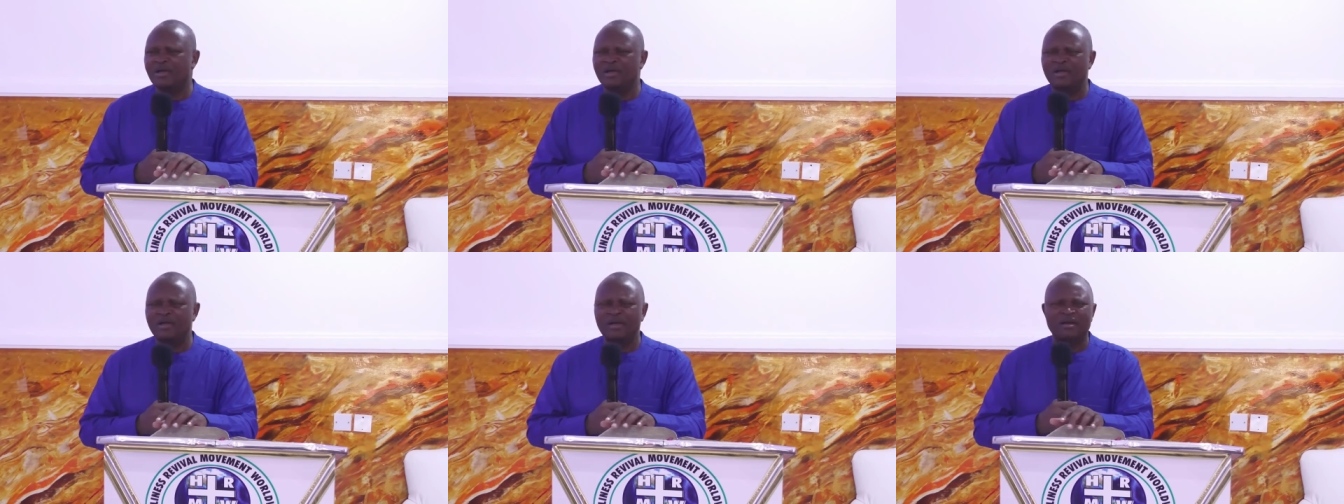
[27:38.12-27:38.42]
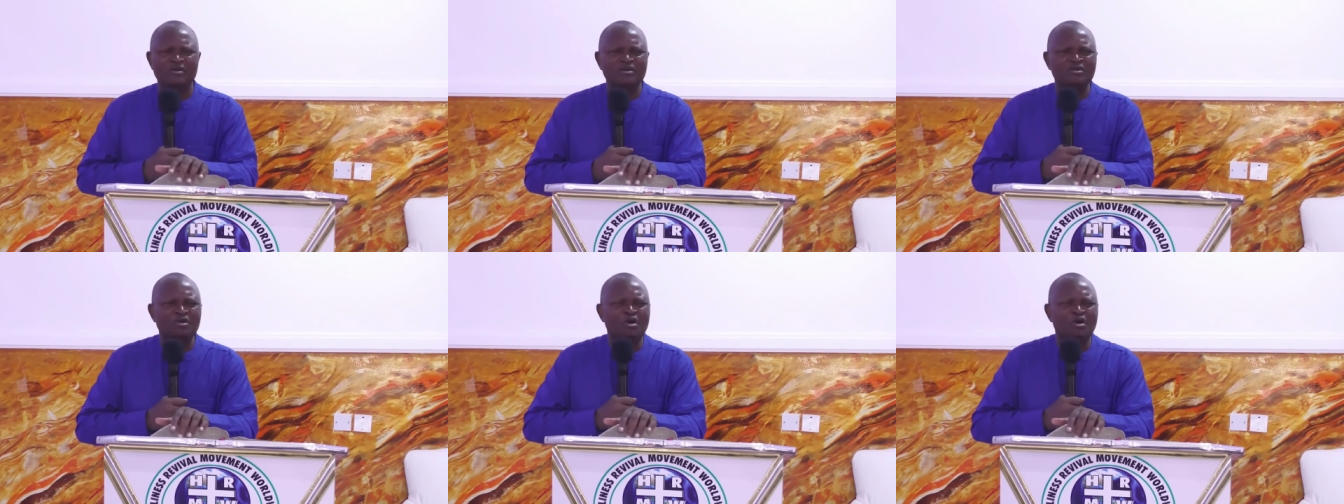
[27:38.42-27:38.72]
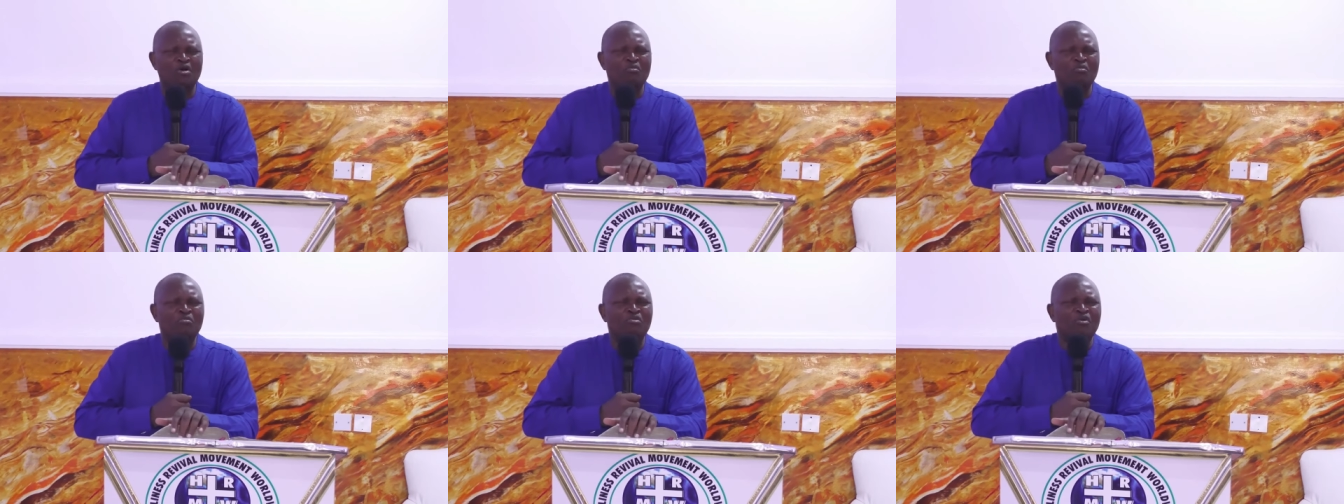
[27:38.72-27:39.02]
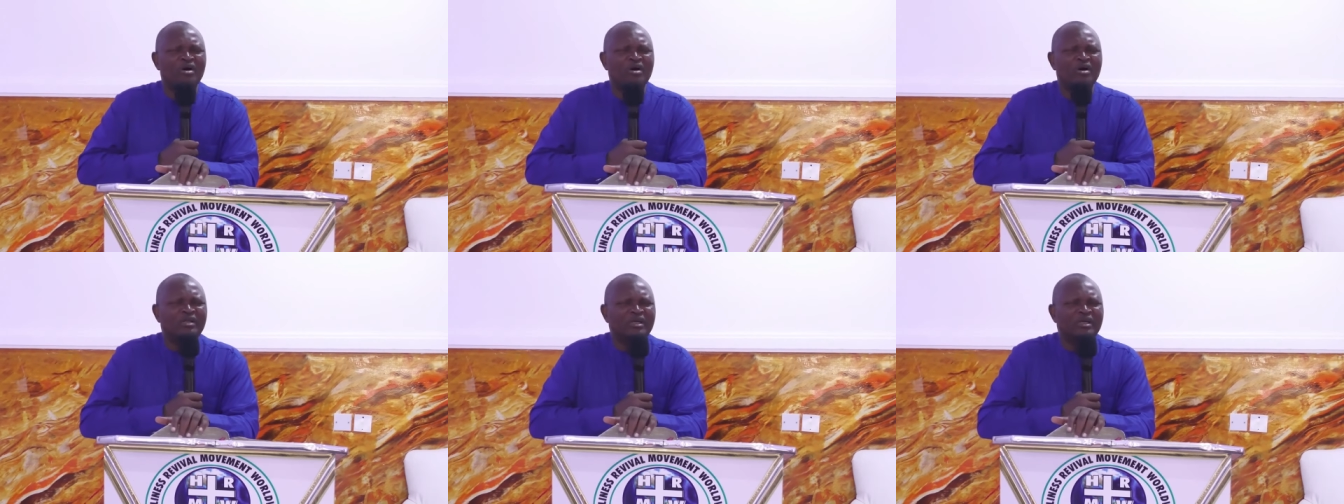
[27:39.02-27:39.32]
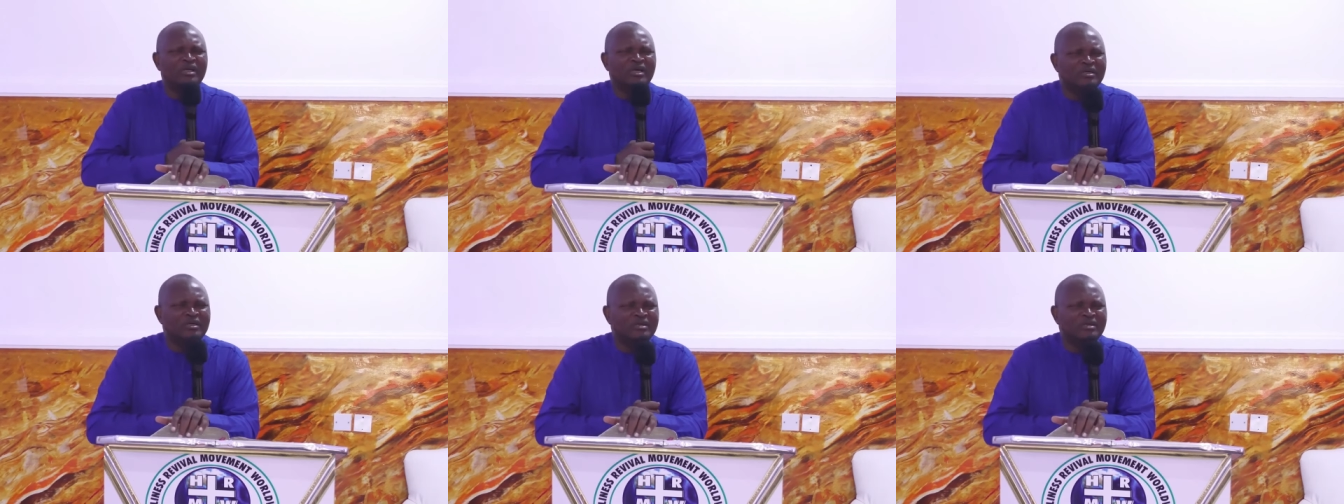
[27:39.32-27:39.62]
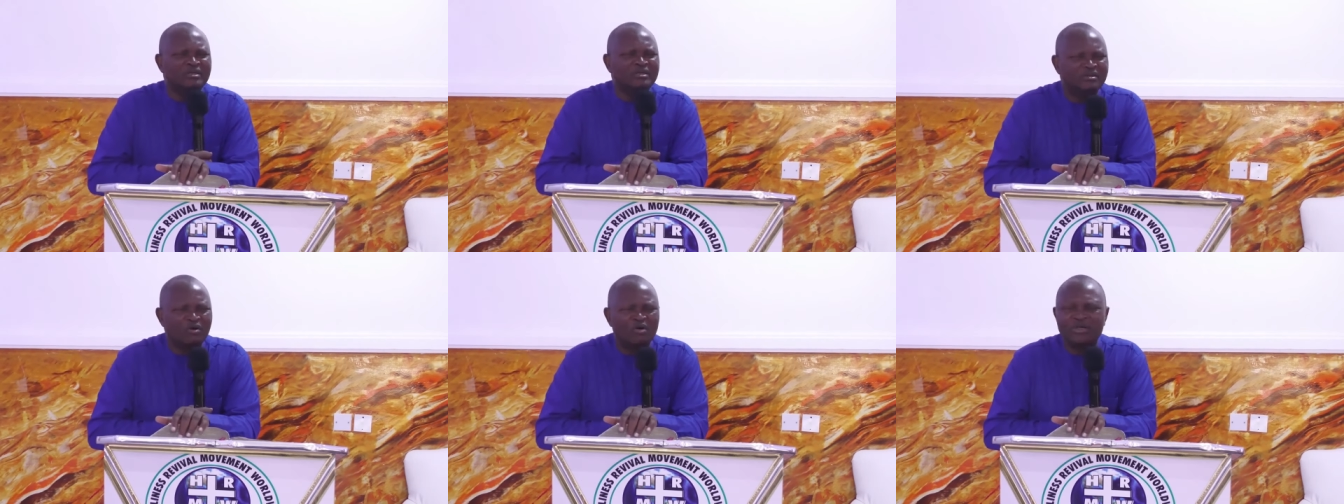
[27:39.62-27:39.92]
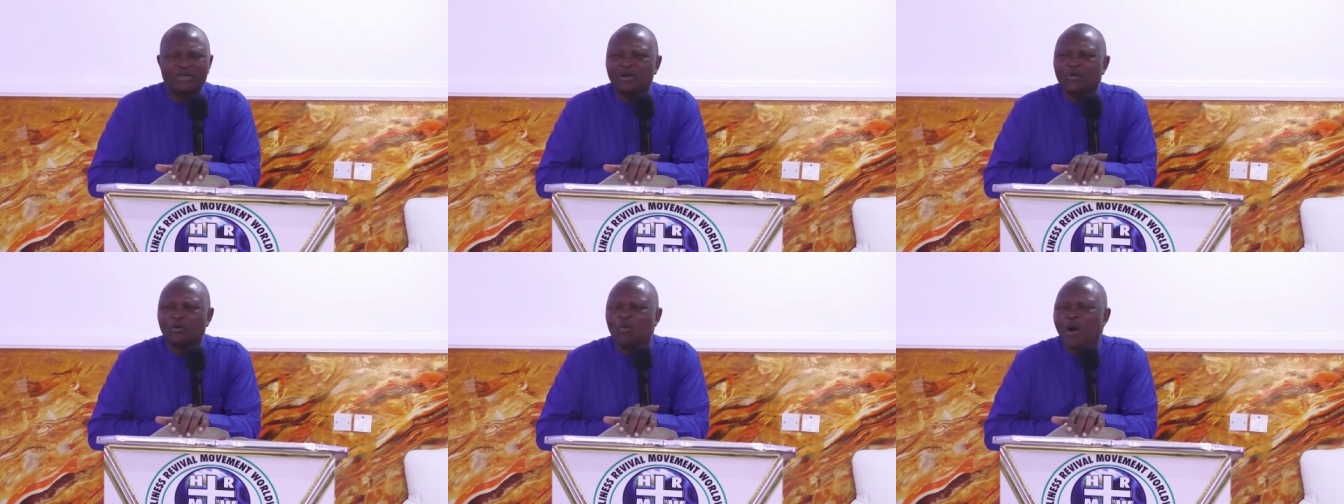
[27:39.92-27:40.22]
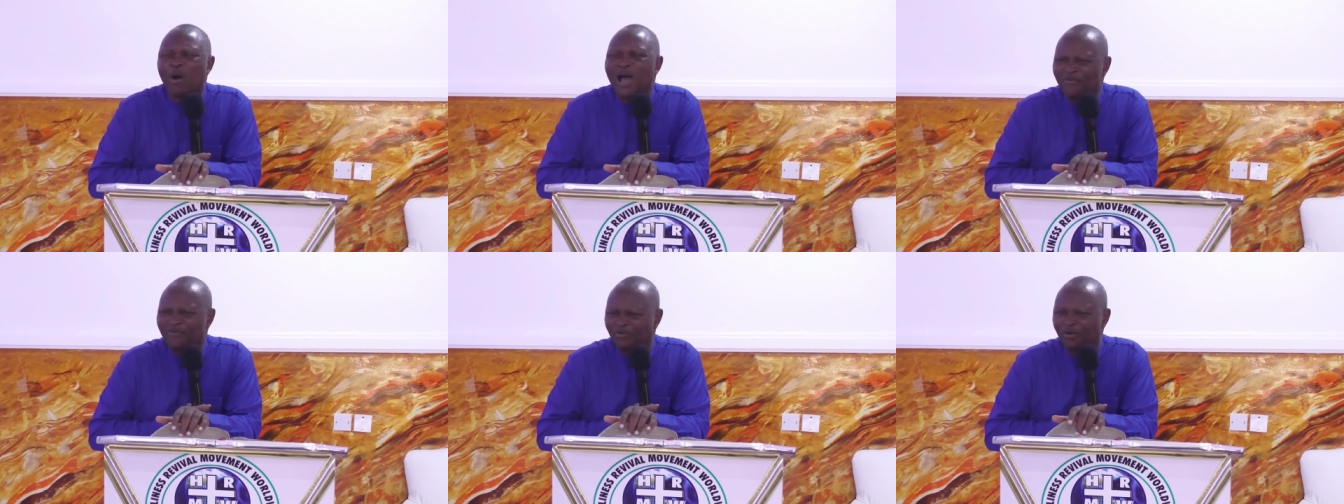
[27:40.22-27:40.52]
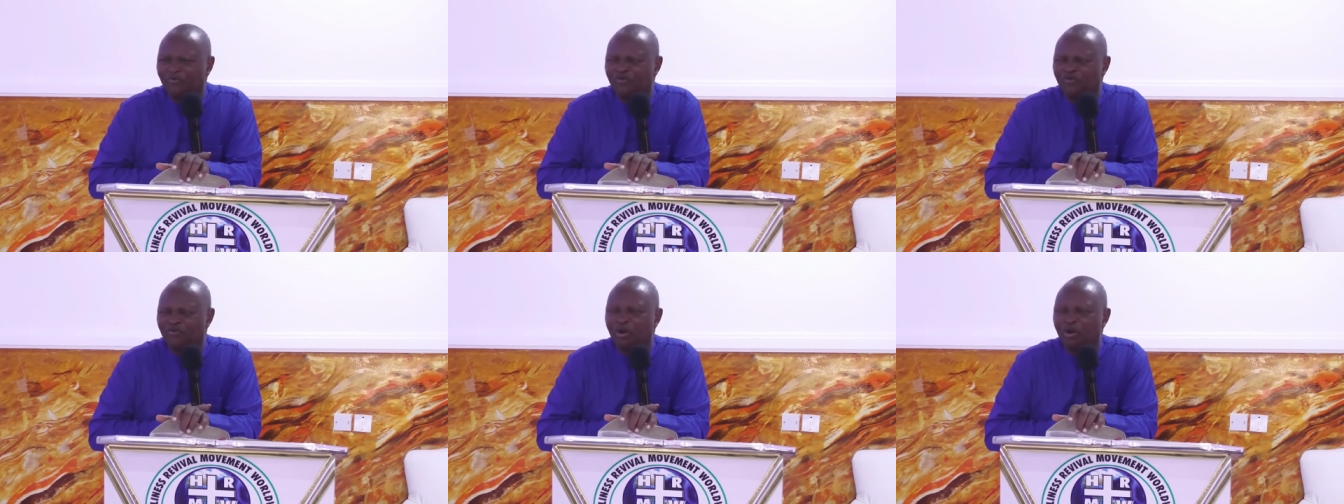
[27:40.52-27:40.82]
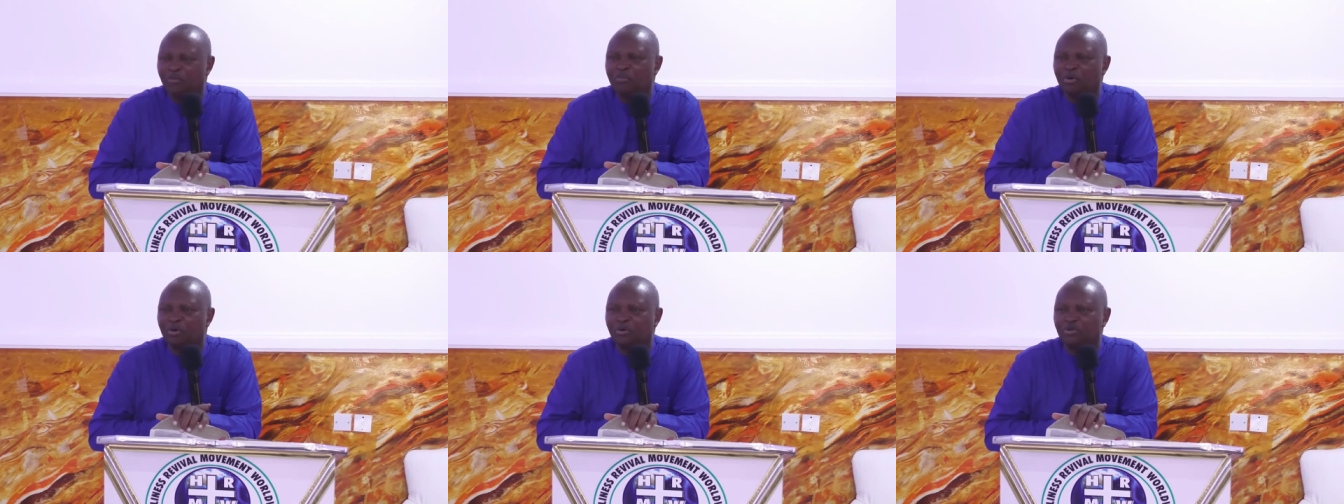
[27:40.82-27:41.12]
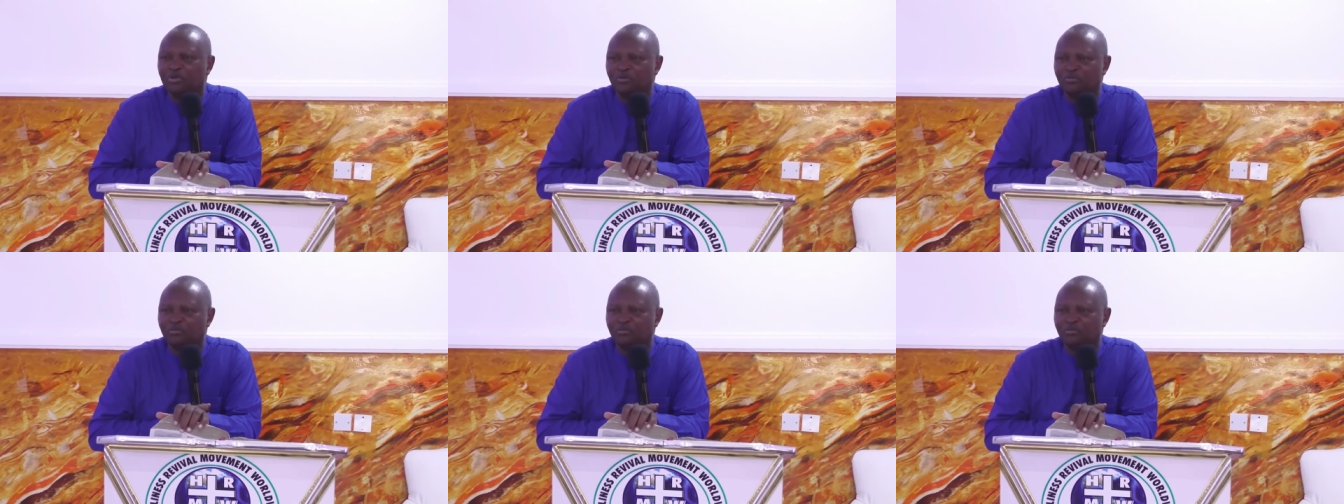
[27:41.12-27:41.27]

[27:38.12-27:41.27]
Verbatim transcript: Your brother, or the wife of your bosom,